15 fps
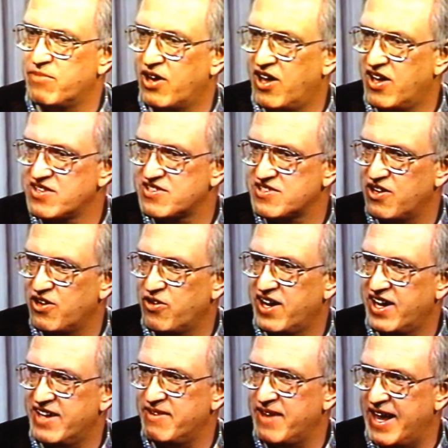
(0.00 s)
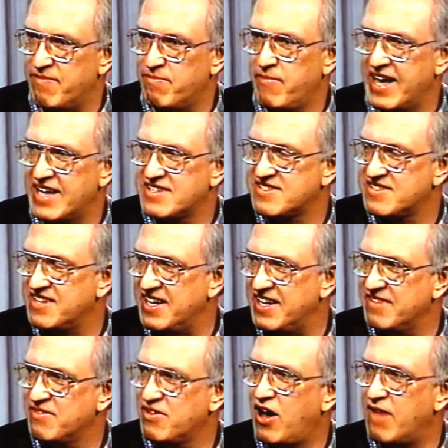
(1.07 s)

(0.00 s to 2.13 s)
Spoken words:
but also it makes the